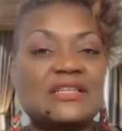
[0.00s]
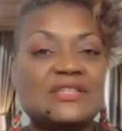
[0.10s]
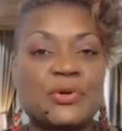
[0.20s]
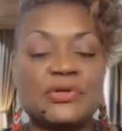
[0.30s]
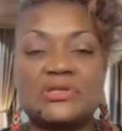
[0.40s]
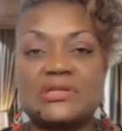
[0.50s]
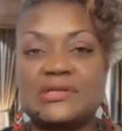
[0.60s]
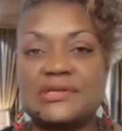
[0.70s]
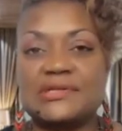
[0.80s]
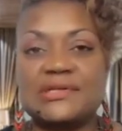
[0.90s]
this person is
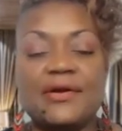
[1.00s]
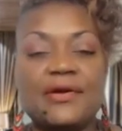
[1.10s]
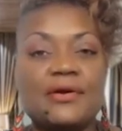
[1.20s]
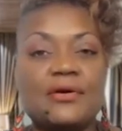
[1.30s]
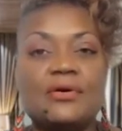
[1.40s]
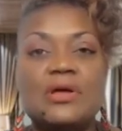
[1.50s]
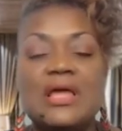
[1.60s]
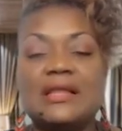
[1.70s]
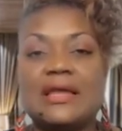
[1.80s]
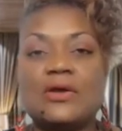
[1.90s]
hysterical,
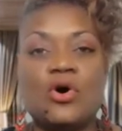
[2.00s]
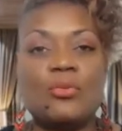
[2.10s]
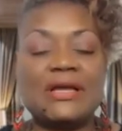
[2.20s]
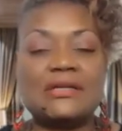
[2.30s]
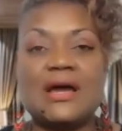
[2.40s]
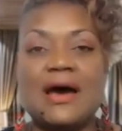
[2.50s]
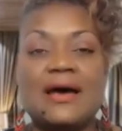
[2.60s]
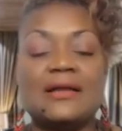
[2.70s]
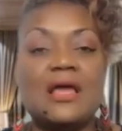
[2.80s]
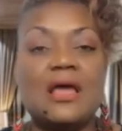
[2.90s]
like, oh my
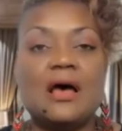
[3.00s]
God,